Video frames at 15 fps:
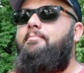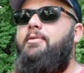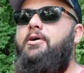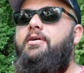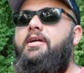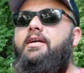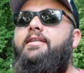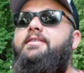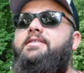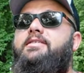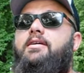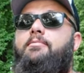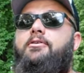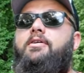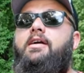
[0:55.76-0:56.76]
of boating in the
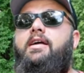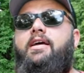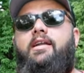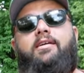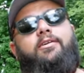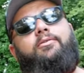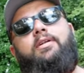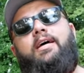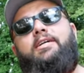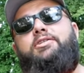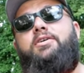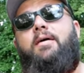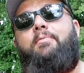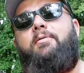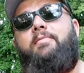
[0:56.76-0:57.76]
summer and I don't like
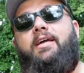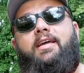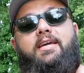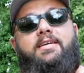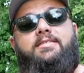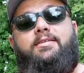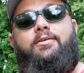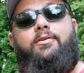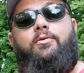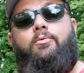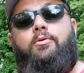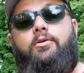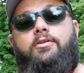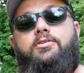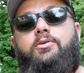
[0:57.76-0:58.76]
dropping my keys into the
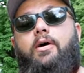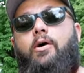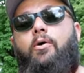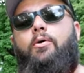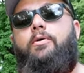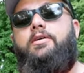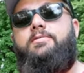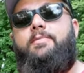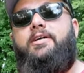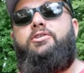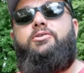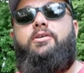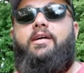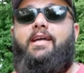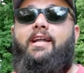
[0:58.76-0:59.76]
water so I always make
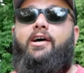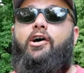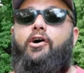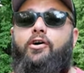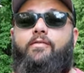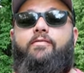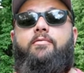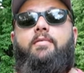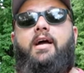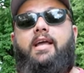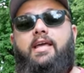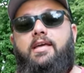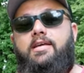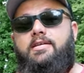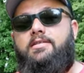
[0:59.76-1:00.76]
sure I get a hook for my
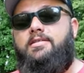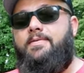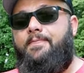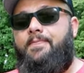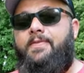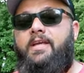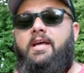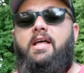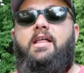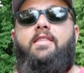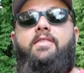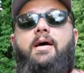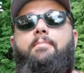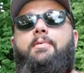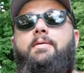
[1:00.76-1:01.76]
keys.
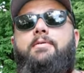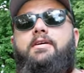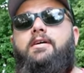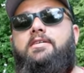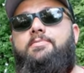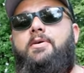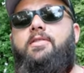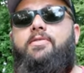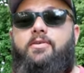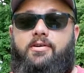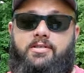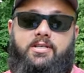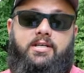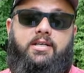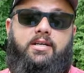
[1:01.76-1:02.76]
That baby cost me
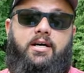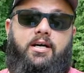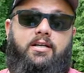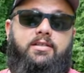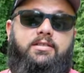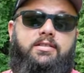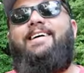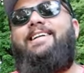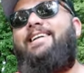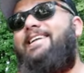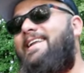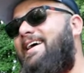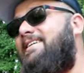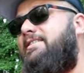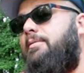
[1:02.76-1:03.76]
$13.
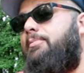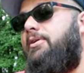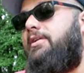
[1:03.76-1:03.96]
Next up